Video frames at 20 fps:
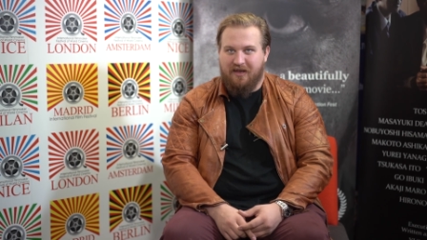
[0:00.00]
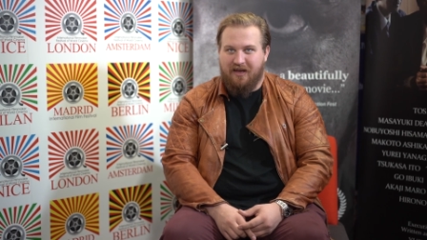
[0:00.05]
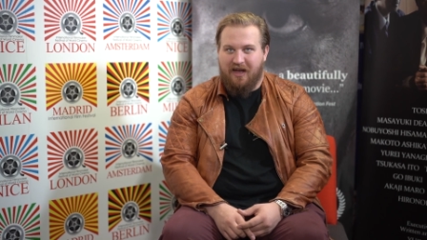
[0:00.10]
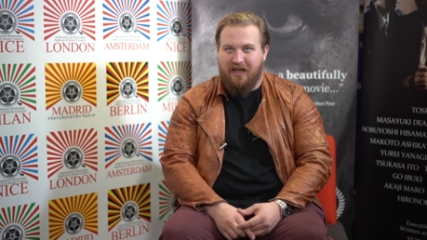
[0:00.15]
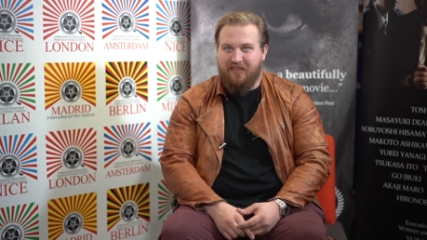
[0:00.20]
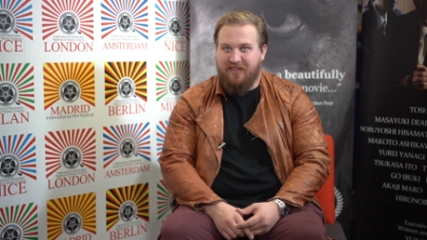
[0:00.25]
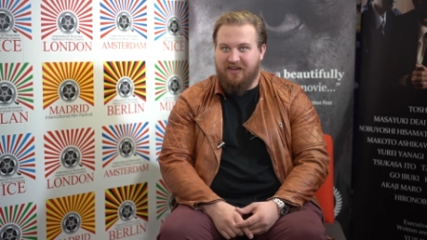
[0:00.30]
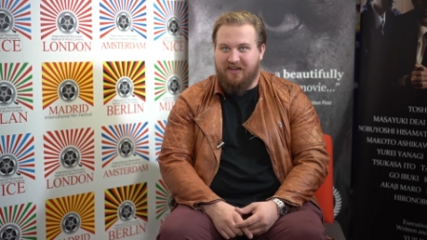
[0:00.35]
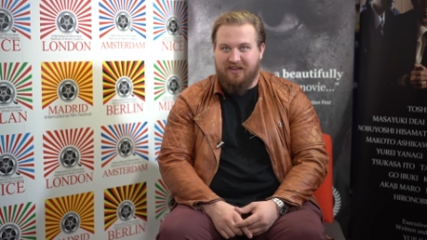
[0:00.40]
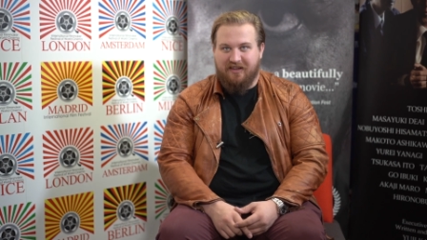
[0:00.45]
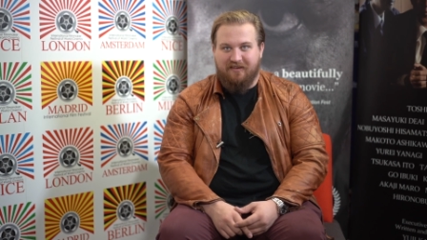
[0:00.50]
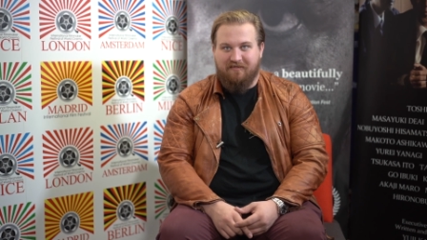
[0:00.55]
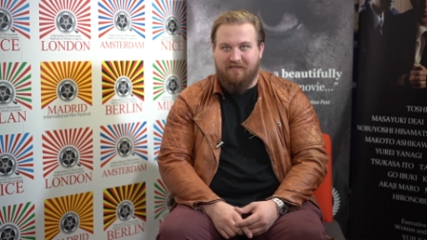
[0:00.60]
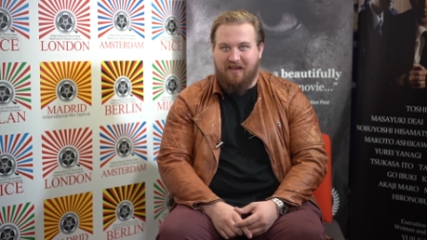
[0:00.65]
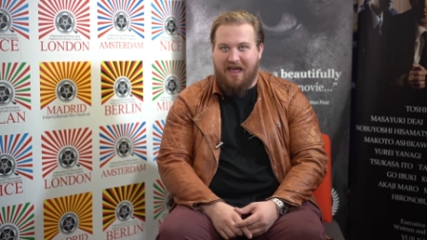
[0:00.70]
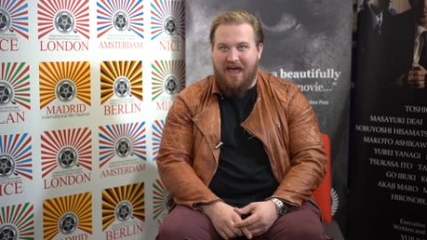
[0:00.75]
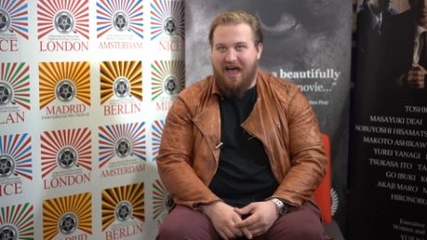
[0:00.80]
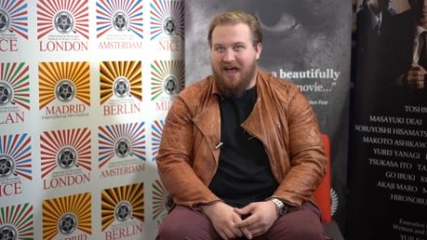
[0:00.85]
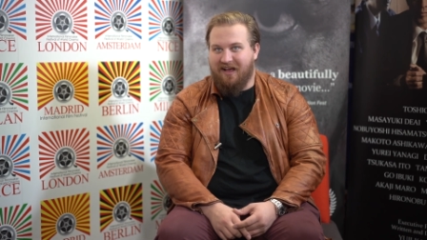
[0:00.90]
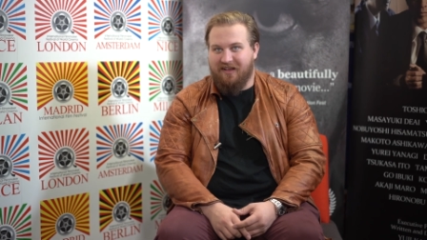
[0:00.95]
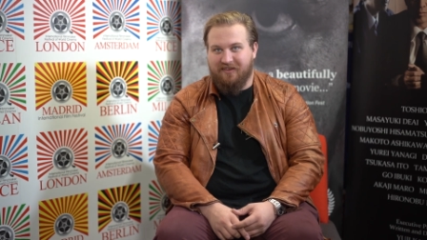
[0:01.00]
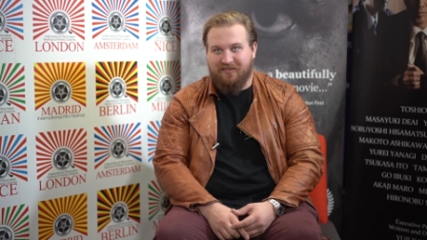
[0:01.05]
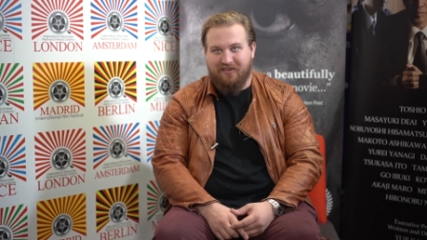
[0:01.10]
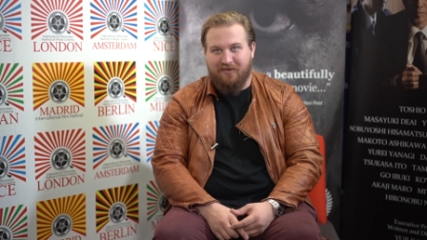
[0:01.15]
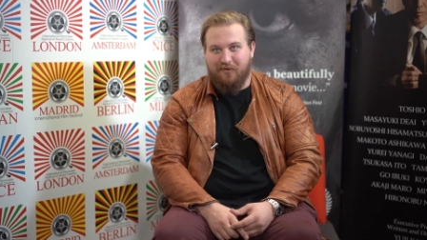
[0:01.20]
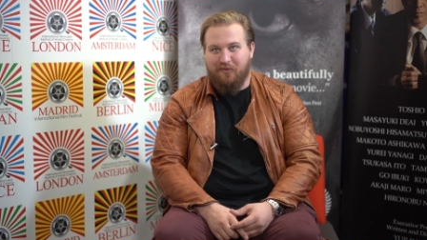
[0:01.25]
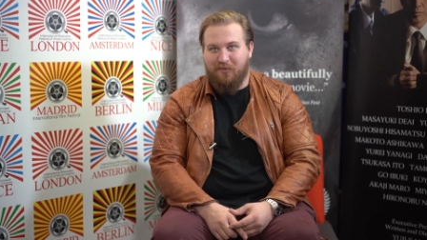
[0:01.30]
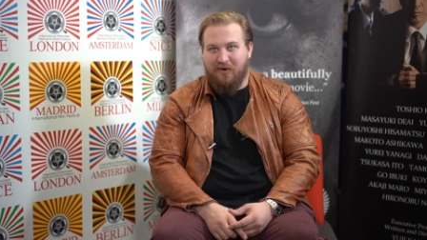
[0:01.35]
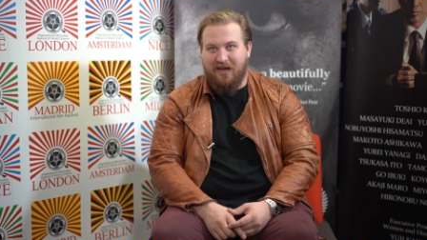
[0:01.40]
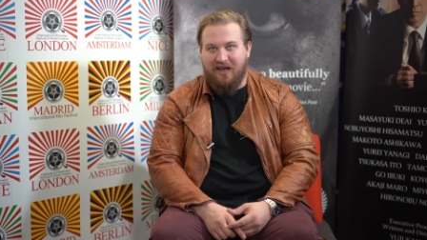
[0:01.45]
I think it has in
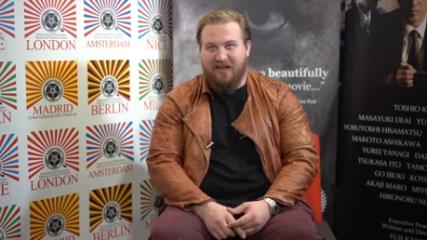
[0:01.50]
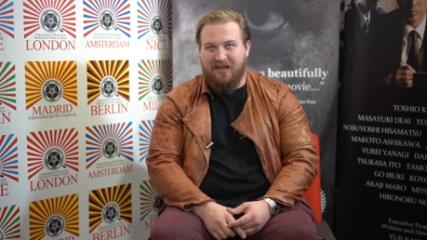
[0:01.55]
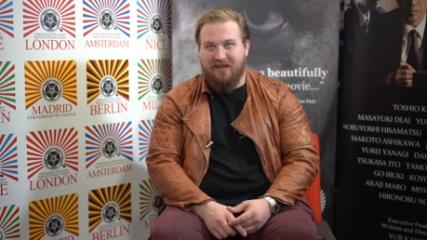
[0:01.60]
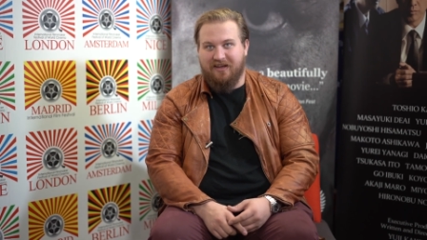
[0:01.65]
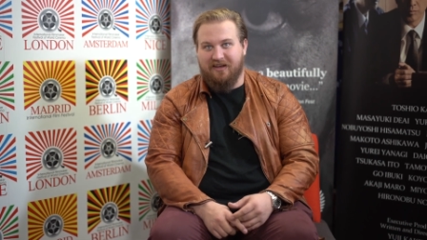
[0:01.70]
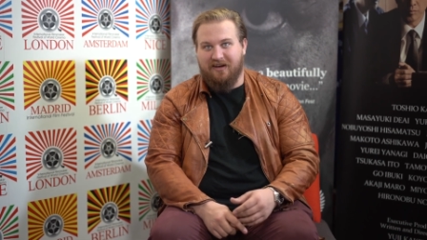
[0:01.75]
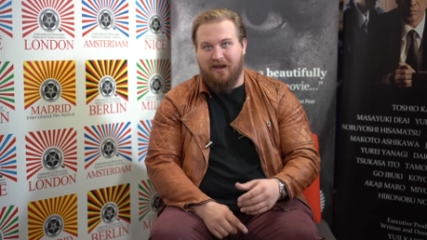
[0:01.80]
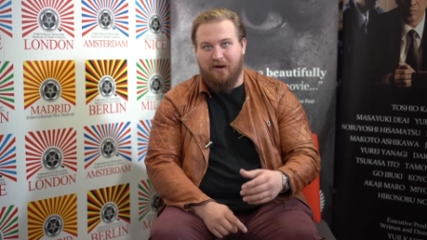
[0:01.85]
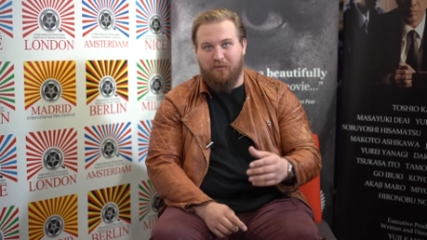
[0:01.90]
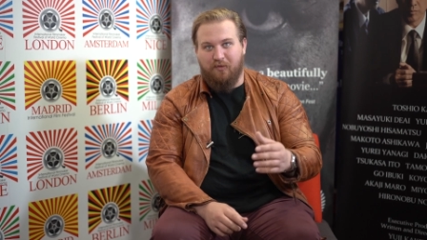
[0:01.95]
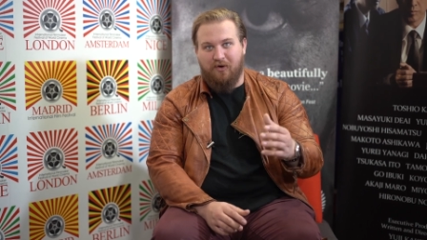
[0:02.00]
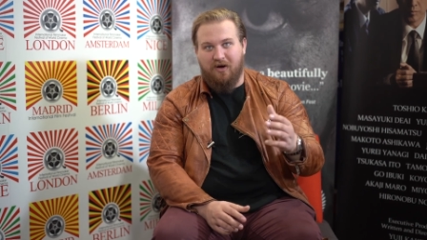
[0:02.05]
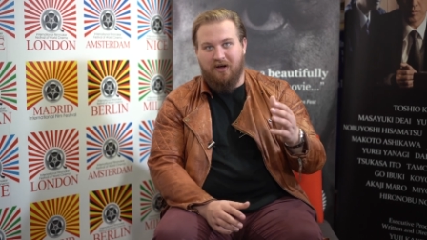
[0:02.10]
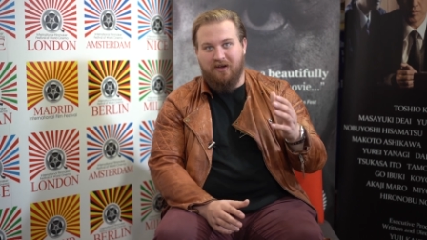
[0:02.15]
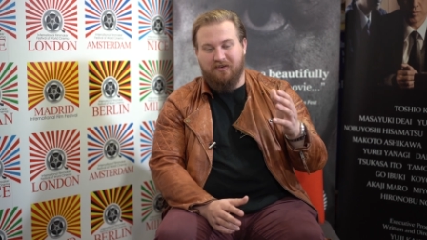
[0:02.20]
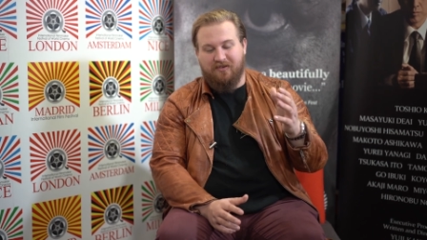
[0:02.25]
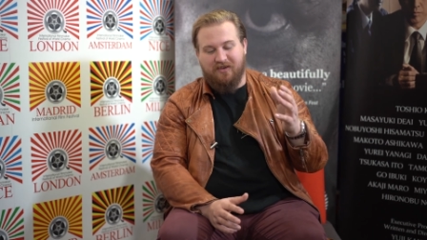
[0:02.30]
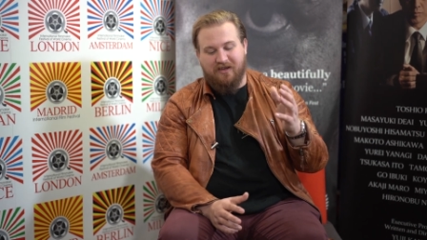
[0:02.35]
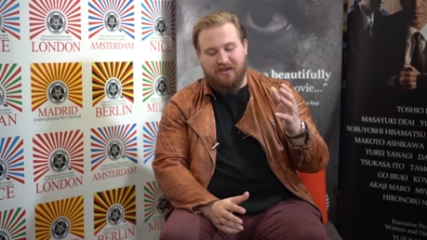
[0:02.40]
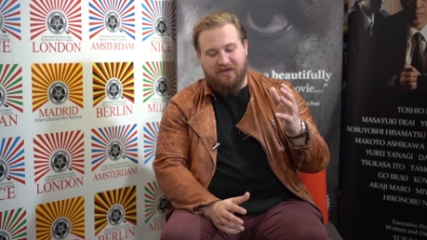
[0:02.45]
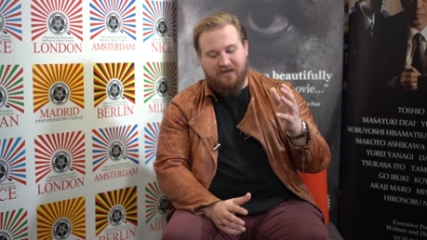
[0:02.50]
a way, and I want